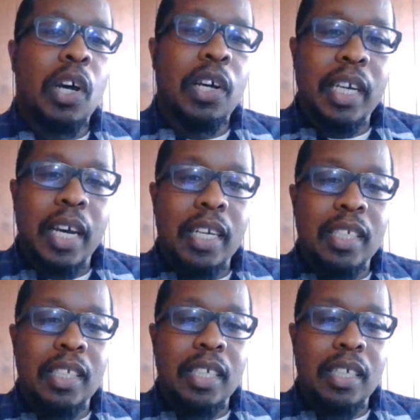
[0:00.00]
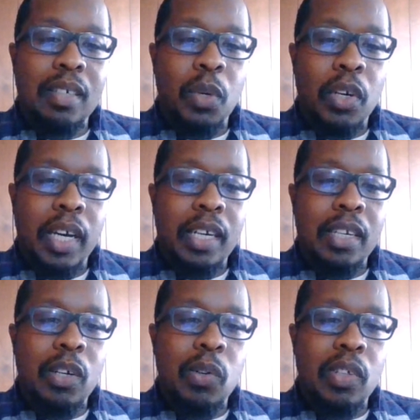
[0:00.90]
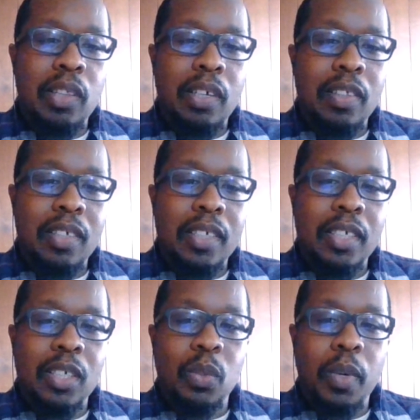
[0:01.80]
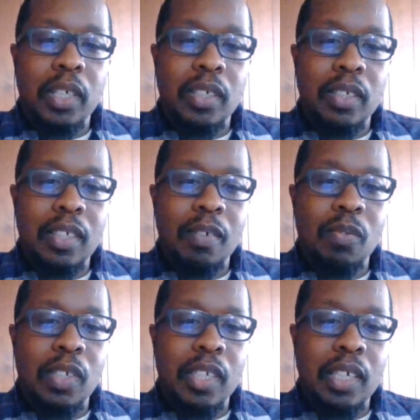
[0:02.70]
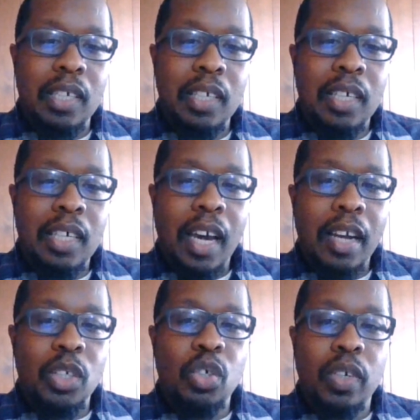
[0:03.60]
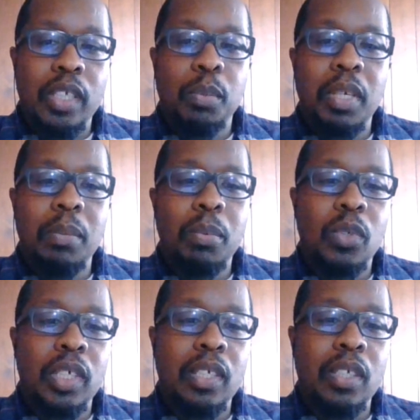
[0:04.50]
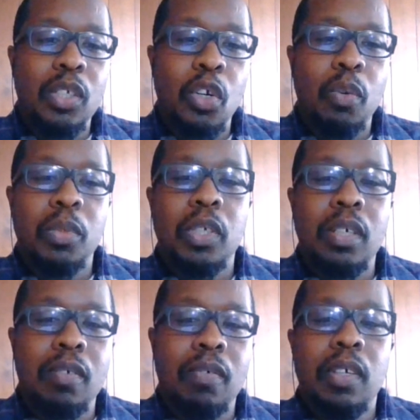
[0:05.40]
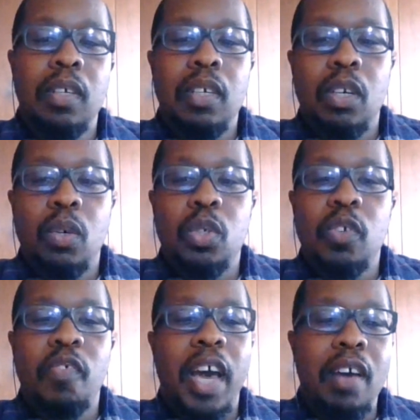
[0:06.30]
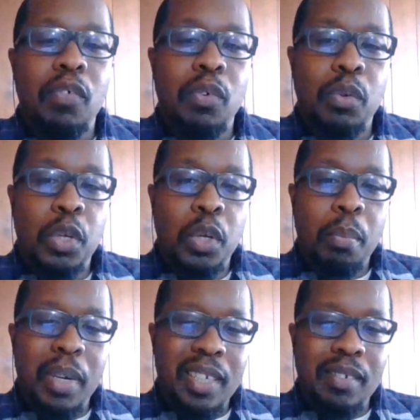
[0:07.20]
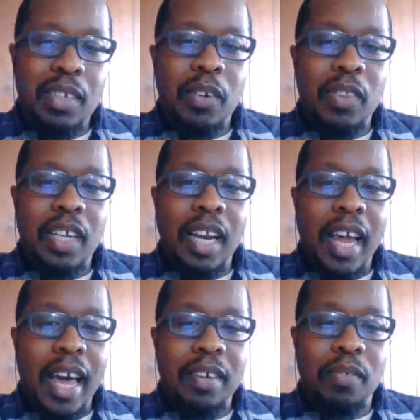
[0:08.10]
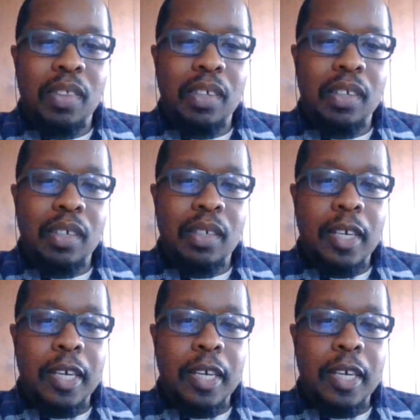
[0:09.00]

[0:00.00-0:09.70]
we all kind of know that there are these situations that really kind of stress people just in terms of, survival. But, then a lot of the,